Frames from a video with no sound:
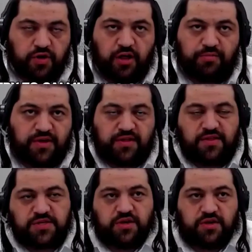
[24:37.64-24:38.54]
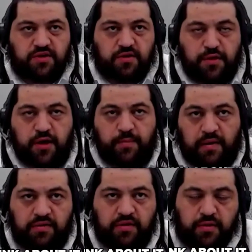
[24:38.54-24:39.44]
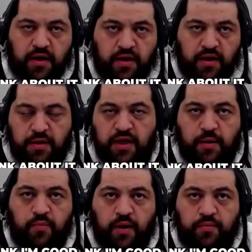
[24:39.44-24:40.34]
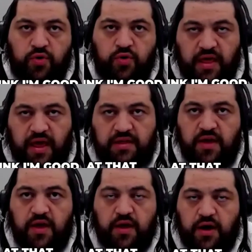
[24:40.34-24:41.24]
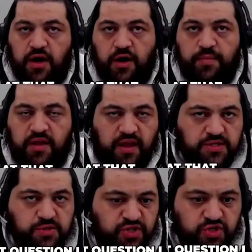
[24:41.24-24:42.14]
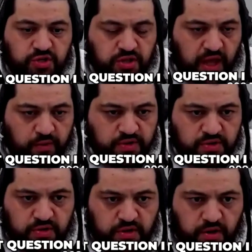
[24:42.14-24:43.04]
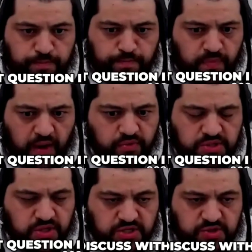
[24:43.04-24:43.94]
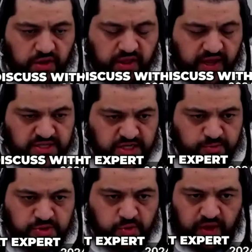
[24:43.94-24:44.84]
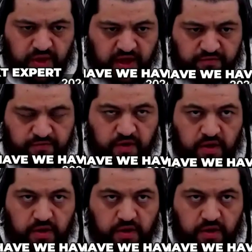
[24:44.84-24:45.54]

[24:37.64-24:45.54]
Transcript: calmly think about it. I think I'm good at that. A tax question I would discuss with a tax expert. So we have